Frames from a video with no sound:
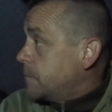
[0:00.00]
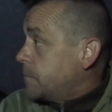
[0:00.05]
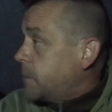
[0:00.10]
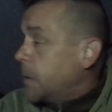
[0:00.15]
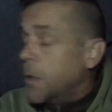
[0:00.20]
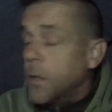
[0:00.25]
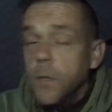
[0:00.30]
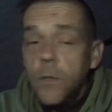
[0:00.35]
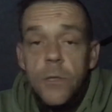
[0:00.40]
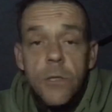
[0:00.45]

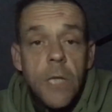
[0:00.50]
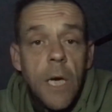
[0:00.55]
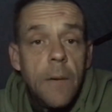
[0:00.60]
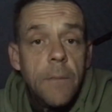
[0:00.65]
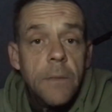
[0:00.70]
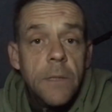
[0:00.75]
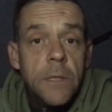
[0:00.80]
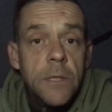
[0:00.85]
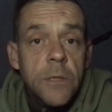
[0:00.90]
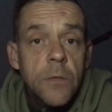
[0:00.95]
perched
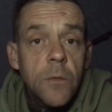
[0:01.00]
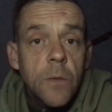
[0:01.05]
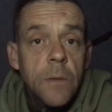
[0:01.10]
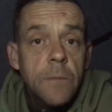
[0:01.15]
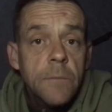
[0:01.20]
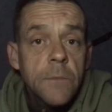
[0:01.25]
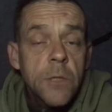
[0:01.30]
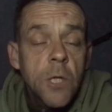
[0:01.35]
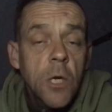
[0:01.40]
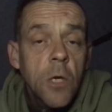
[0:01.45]
up in
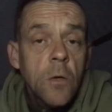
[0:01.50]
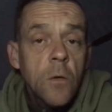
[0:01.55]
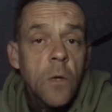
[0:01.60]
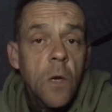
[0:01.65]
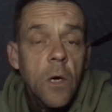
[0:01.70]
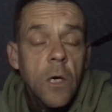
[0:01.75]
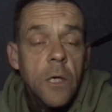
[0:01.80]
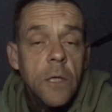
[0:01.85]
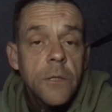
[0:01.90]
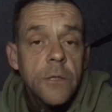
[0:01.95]
swim 2,
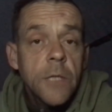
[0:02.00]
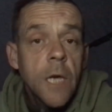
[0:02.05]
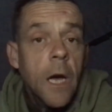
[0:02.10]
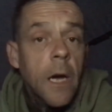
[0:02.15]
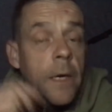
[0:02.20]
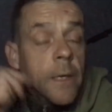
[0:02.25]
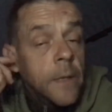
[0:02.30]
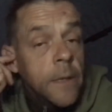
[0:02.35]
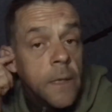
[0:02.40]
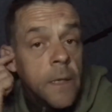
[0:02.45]
like I
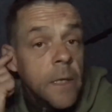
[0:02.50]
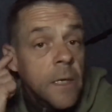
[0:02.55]
say.